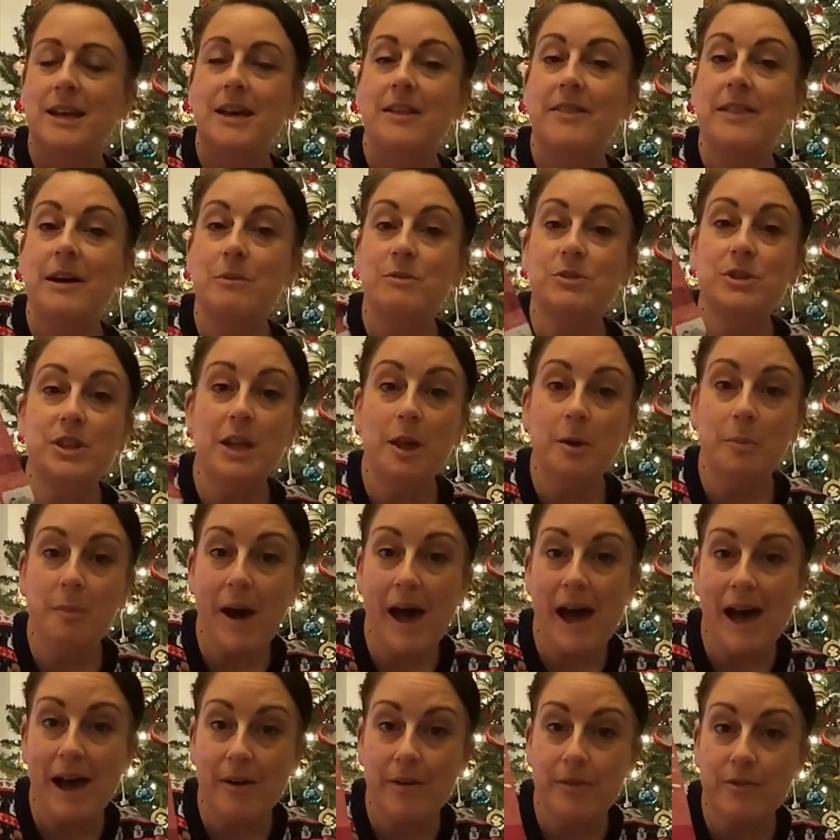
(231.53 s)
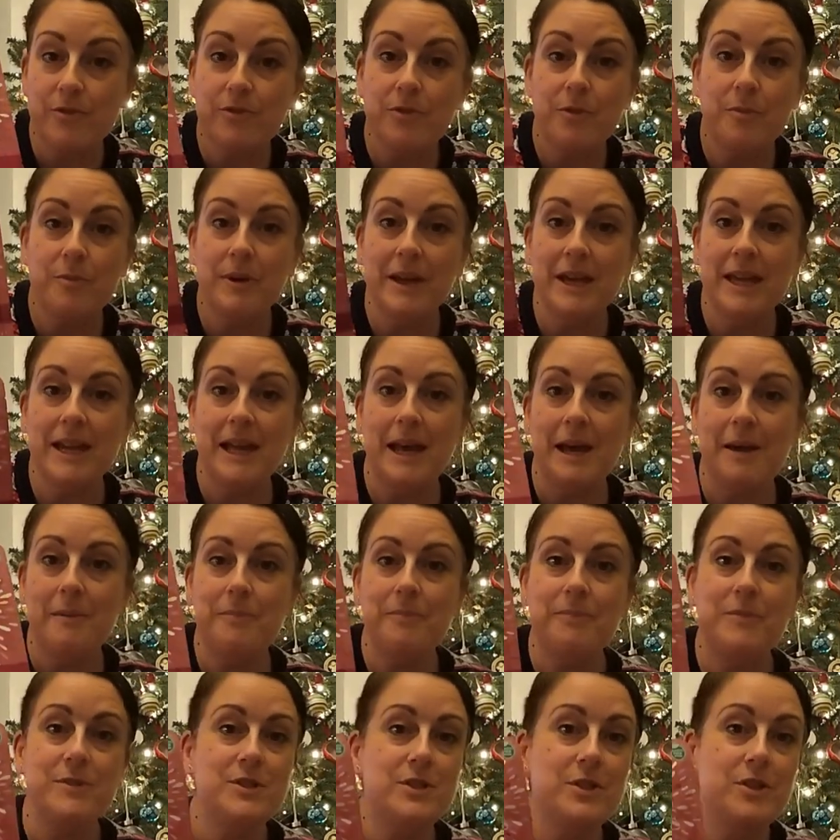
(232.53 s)
That was only £1 from
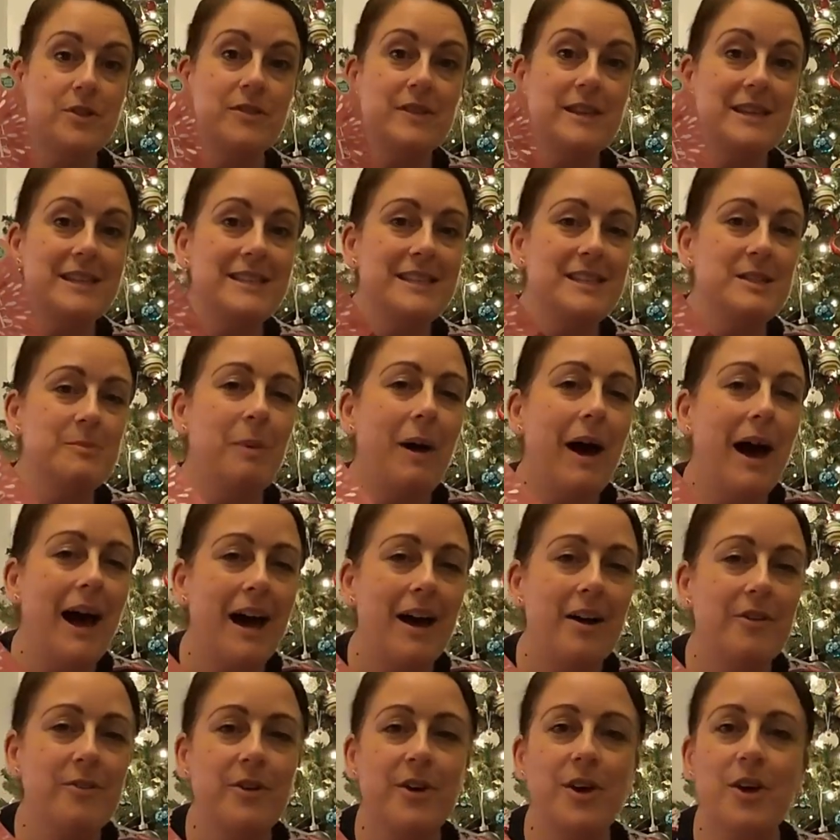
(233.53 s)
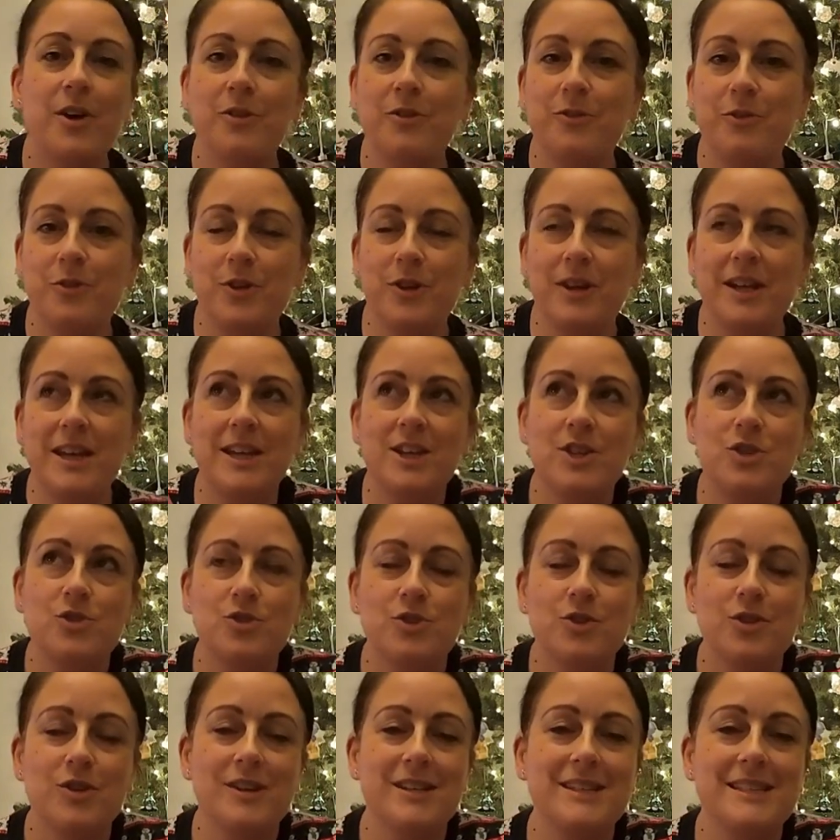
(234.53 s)
B&M. So this is part of her funny
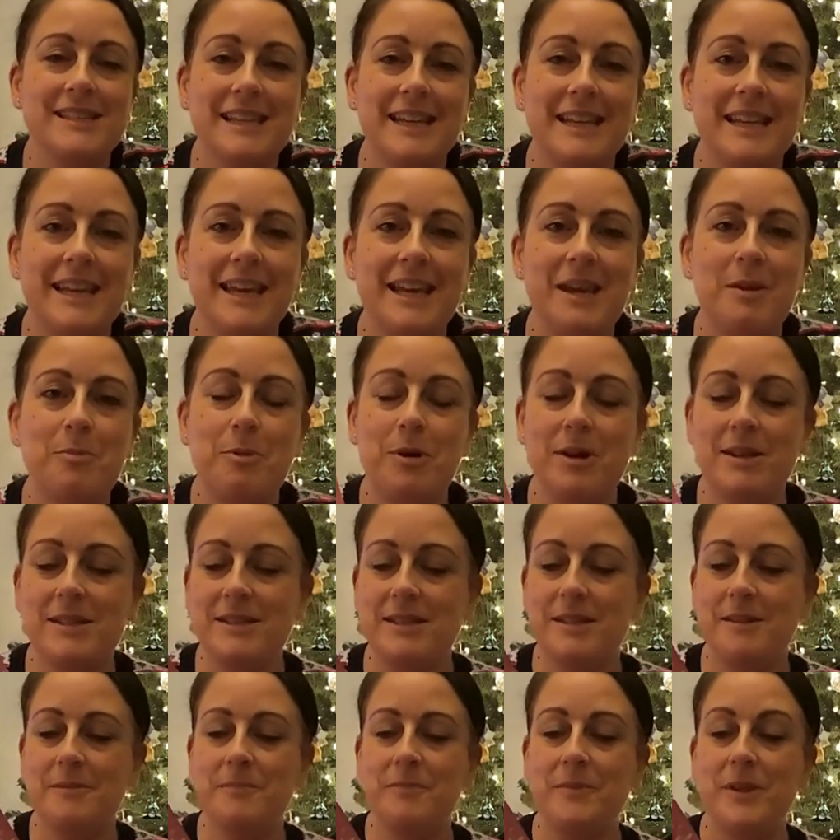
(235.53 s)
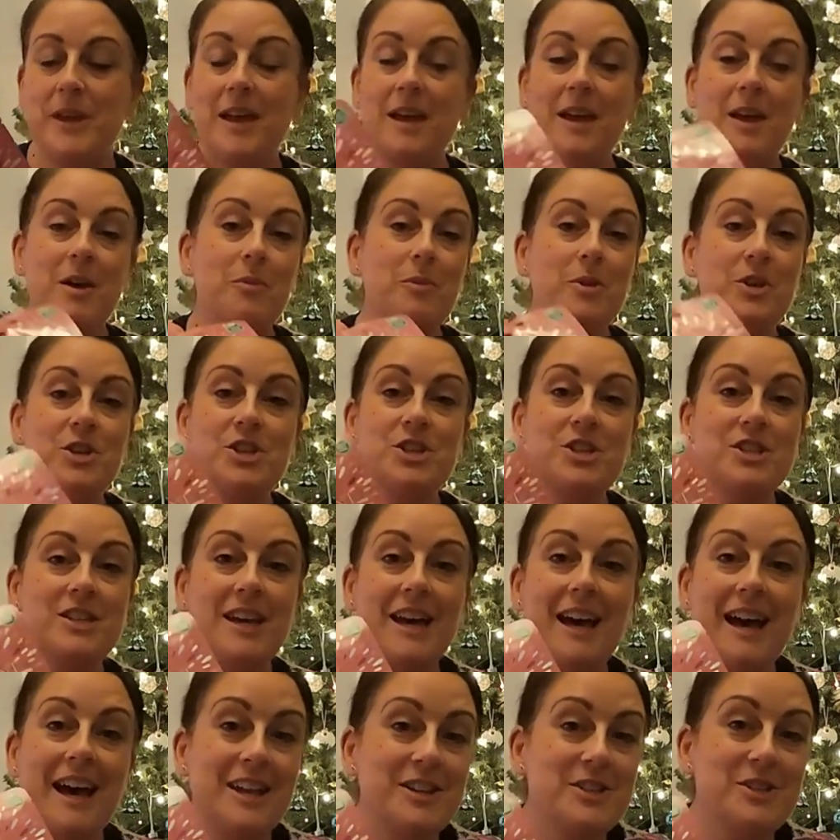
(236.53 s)
struck silly present, which
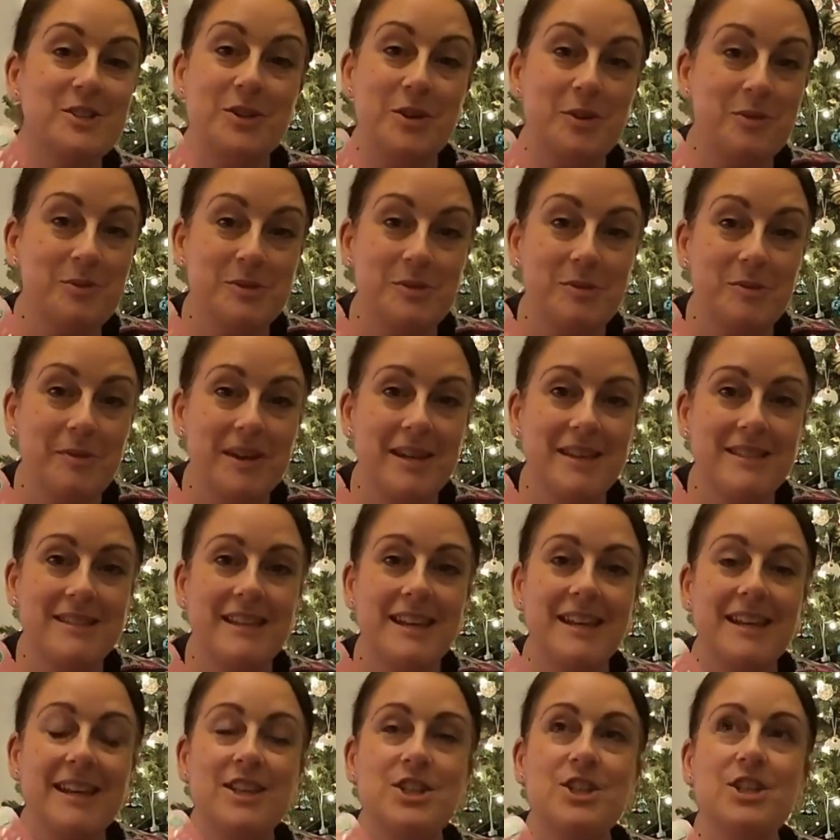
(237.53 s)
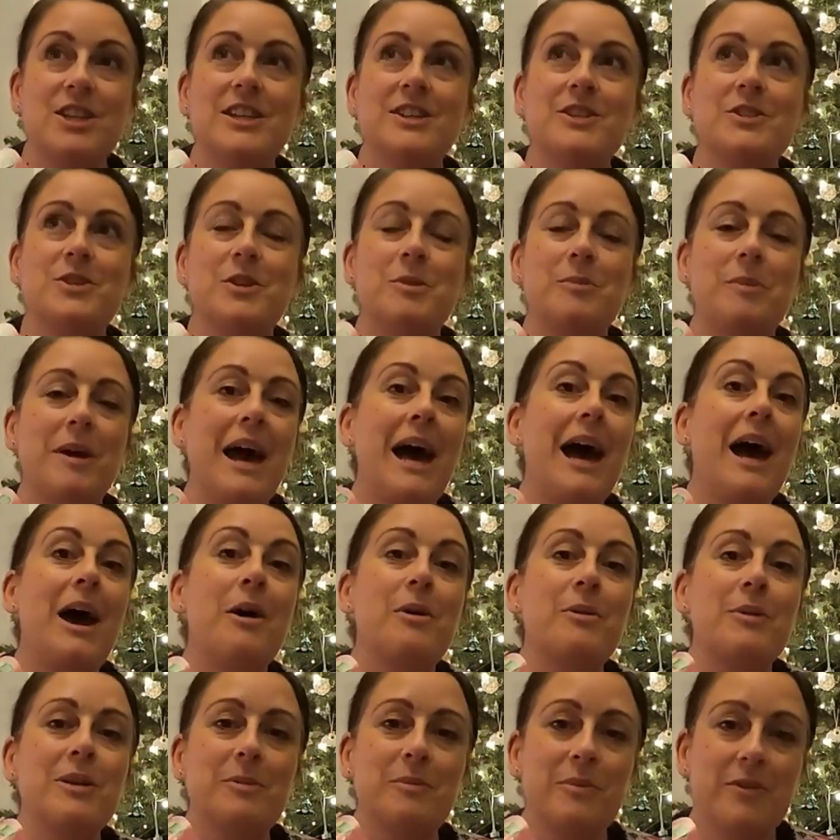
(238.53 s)
I just thought was amazing. She's going to be
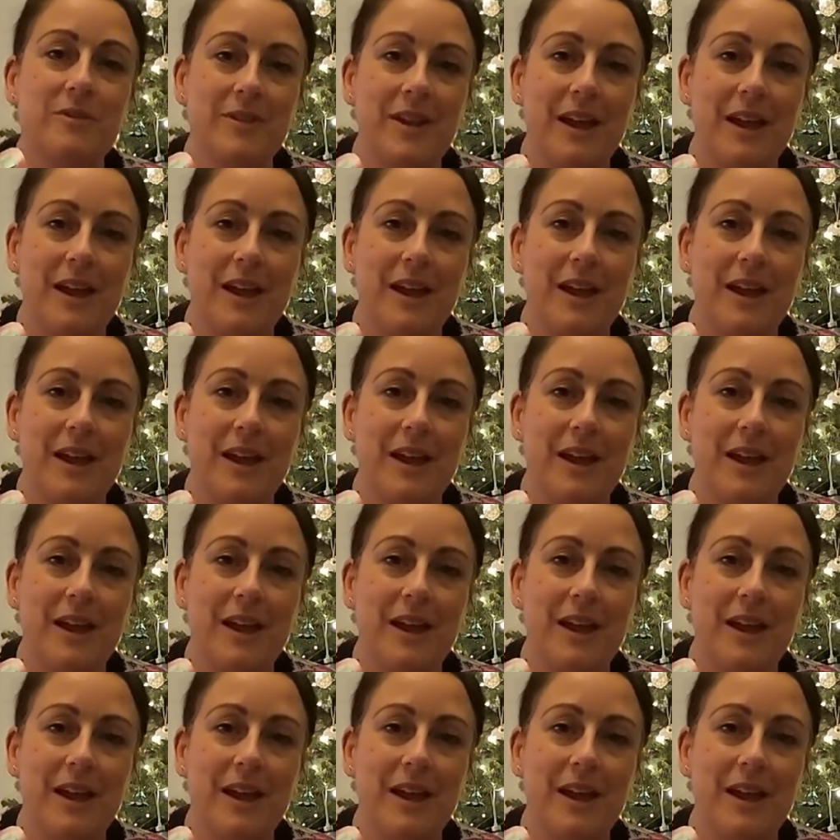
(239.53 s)
howling with